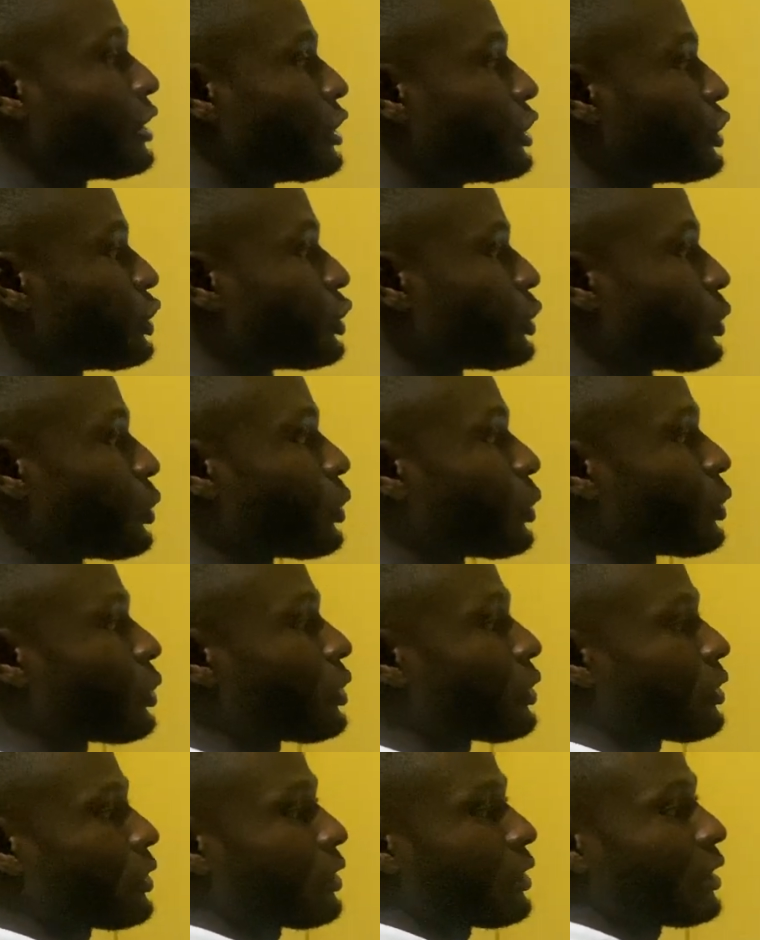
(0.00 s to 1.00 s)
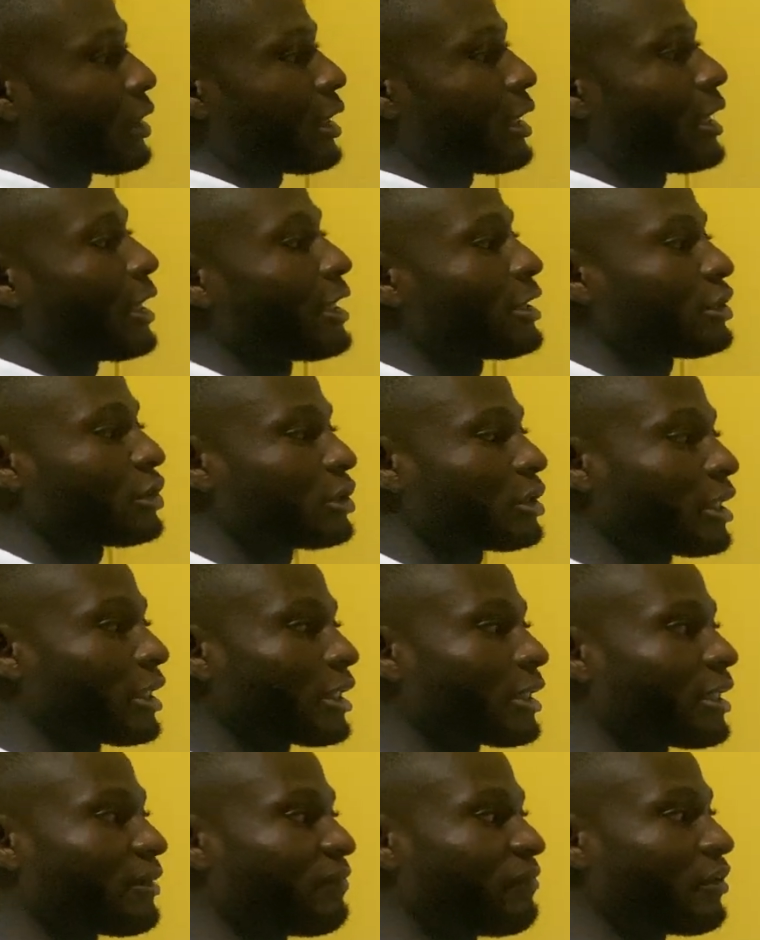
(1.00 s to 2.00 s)
So let's take
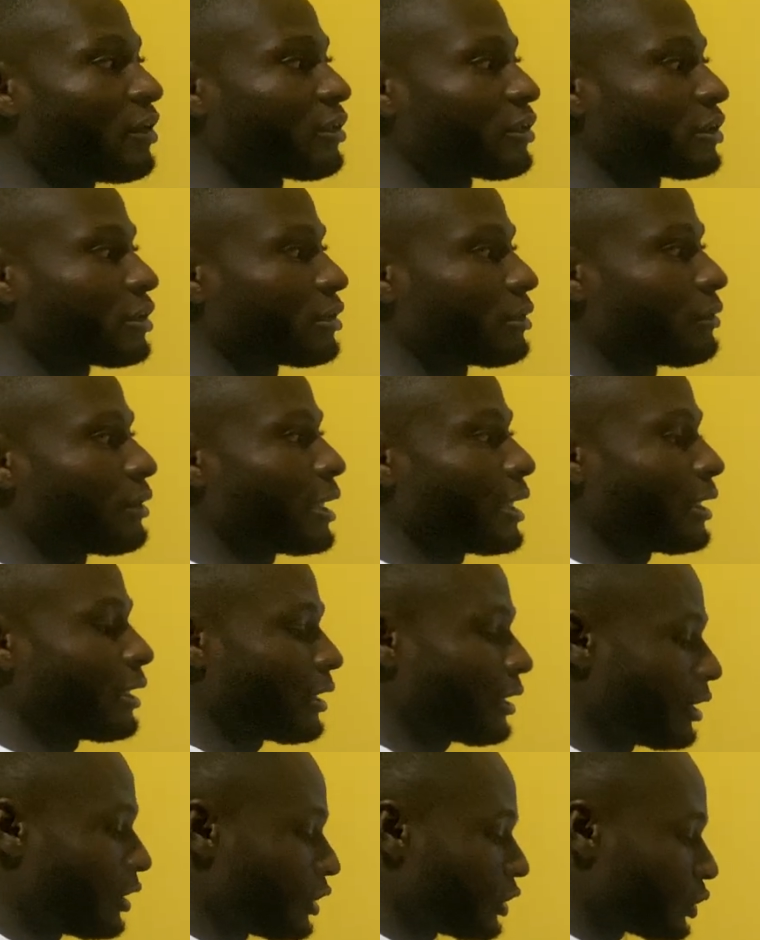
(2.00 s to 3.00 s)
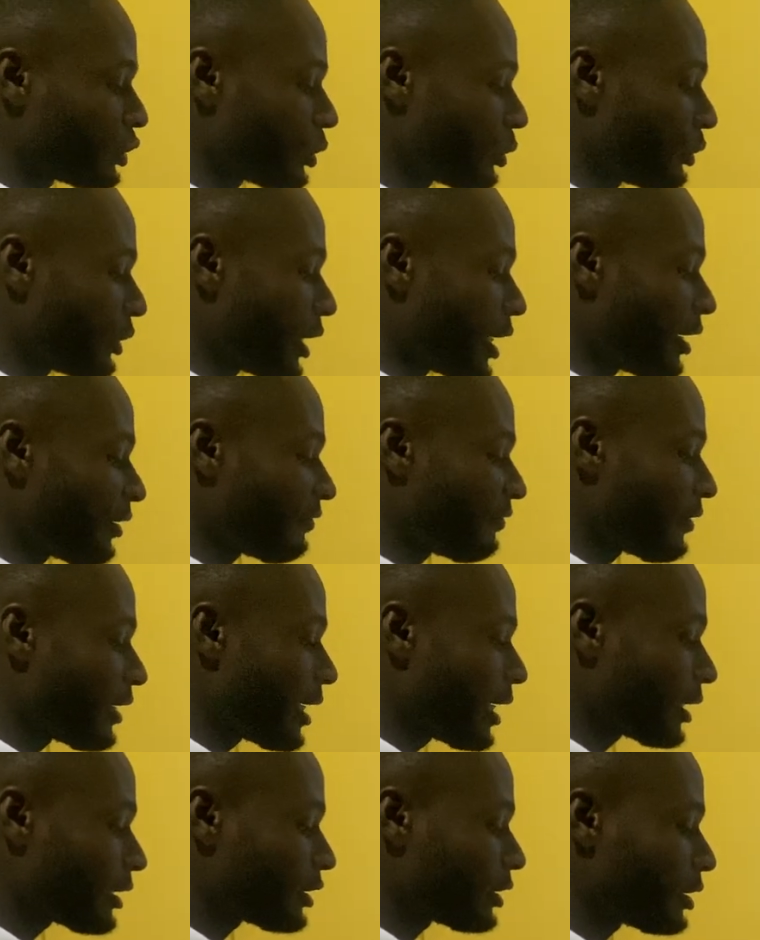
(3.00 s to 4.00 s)
the function, right? So we have
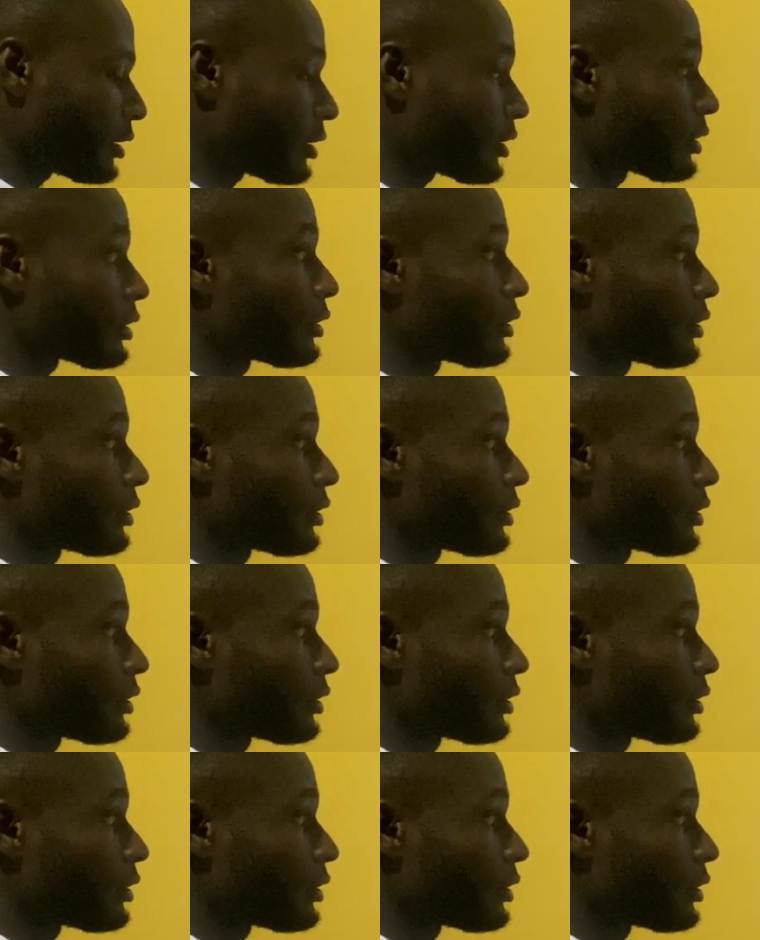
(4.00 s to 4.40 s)
x